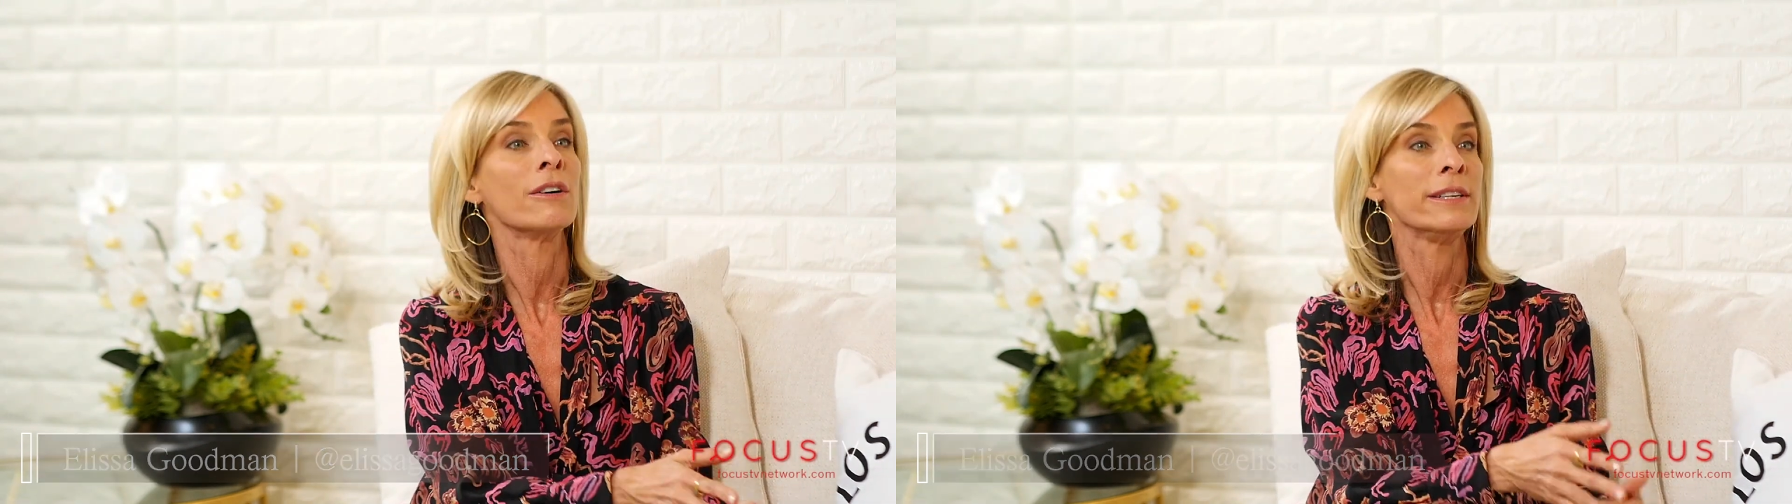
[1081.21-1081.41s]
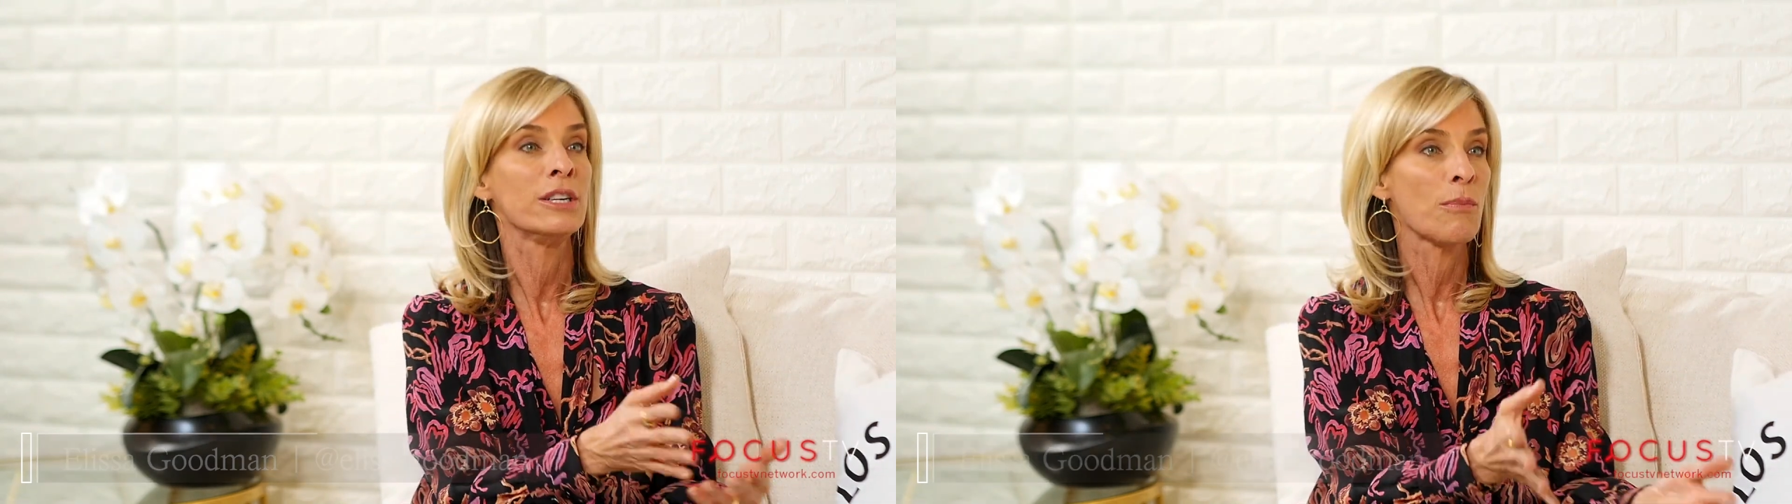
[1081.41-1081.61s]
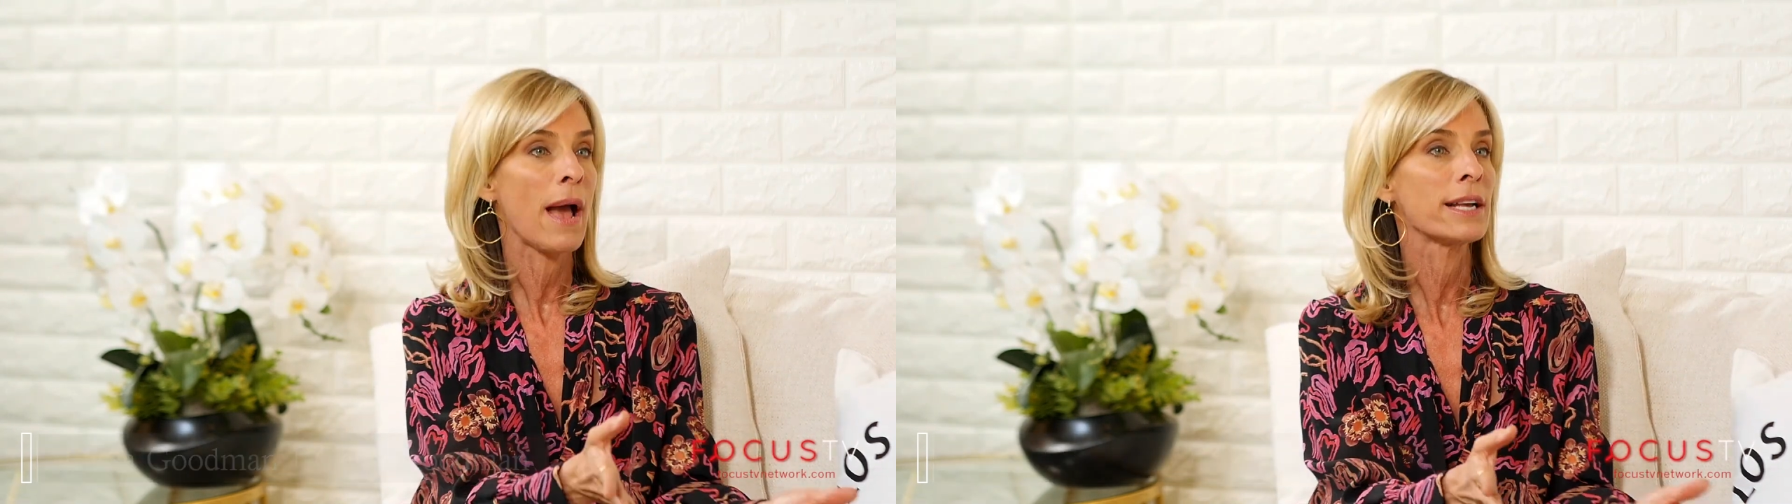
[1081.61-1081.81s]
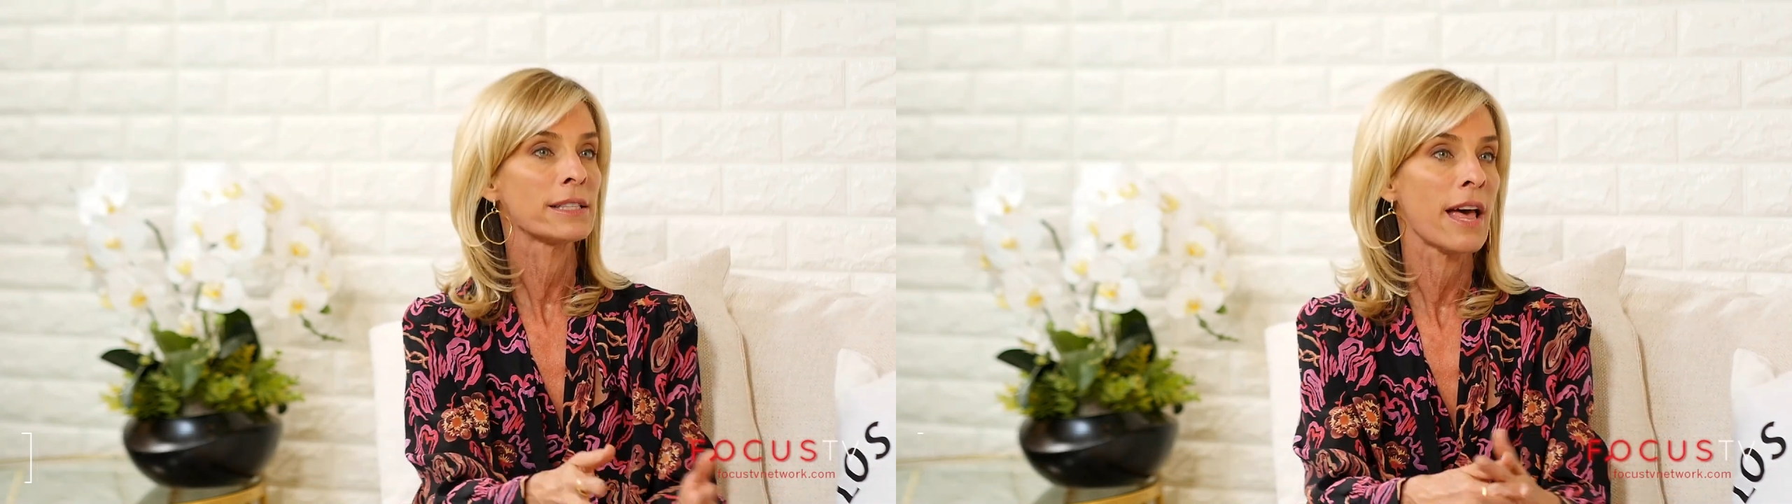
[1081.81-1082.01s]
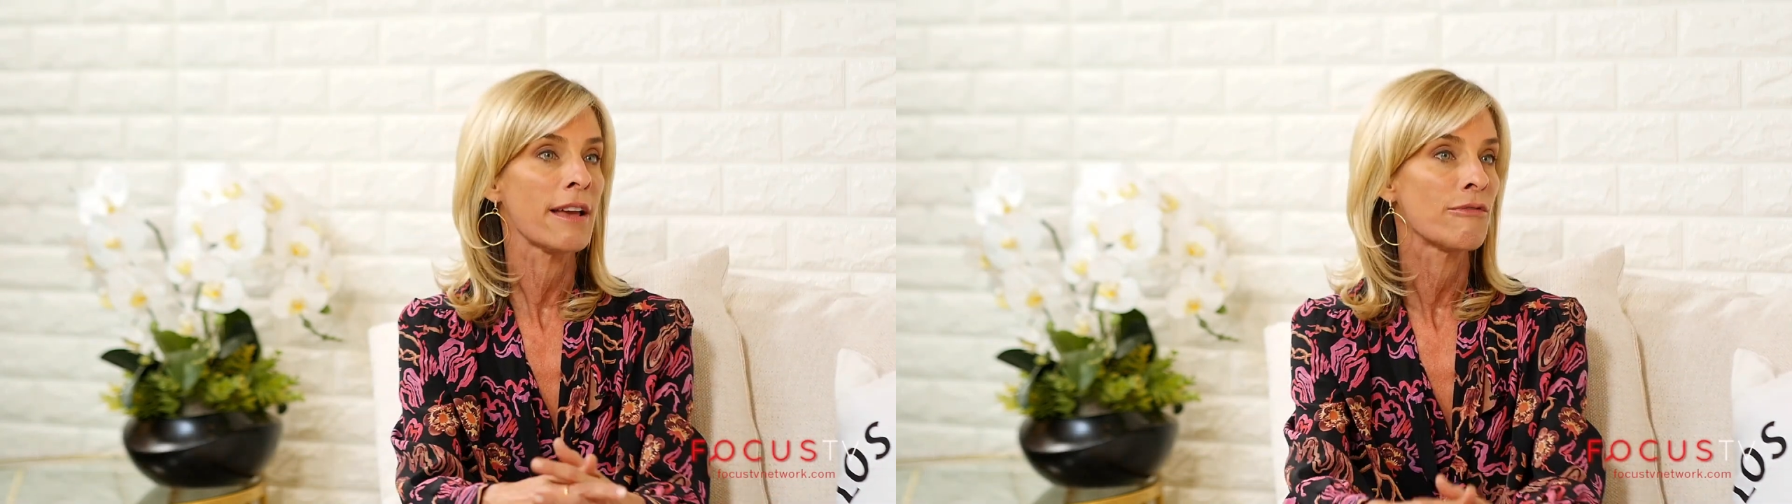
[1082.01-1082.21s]
in your
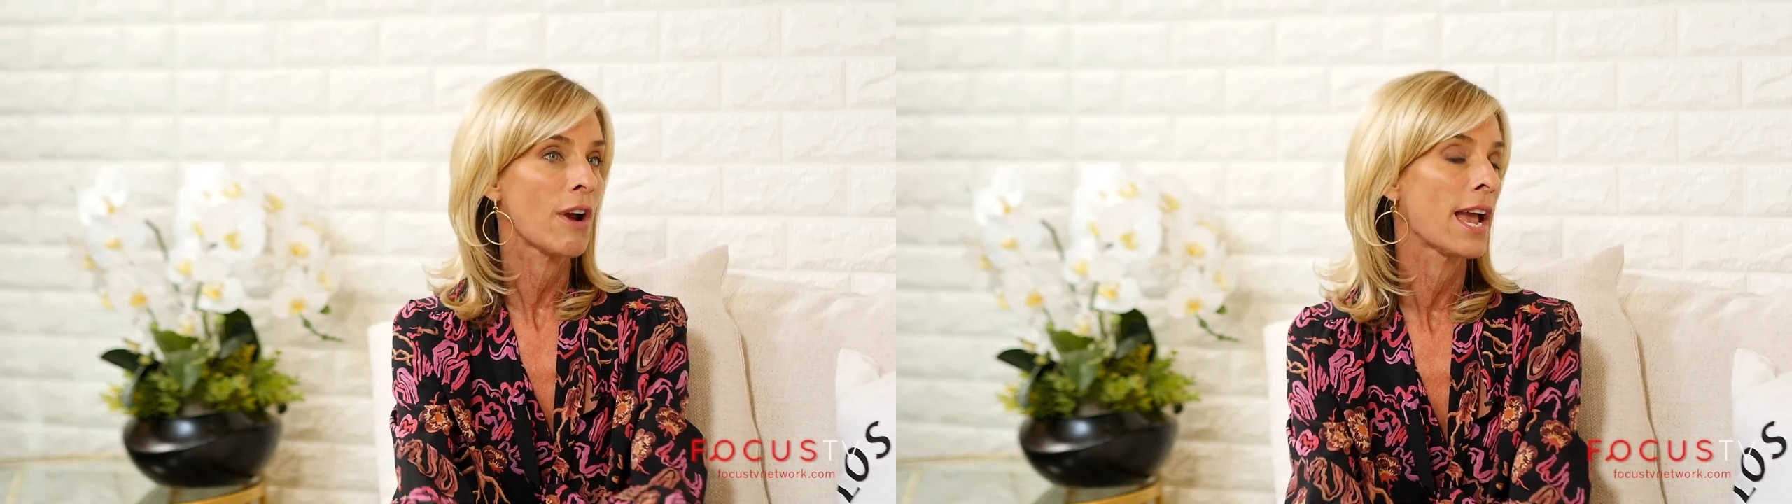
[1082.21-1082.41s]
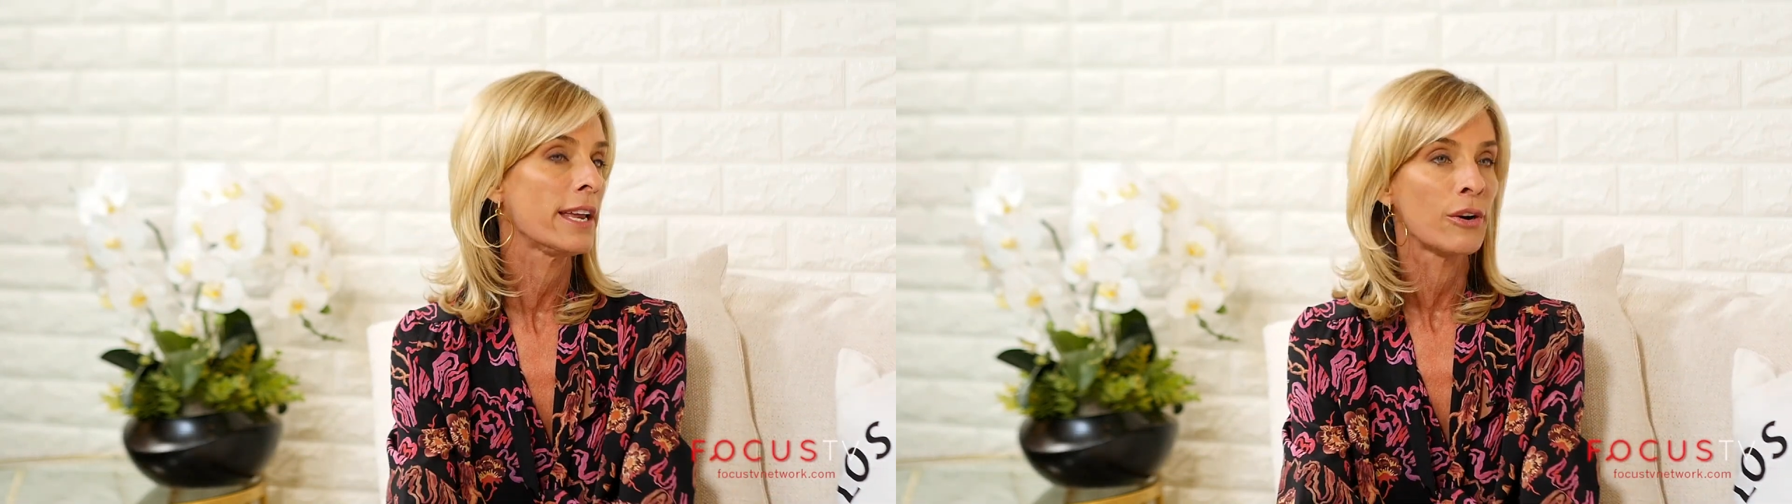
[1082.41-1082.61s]
past life, right?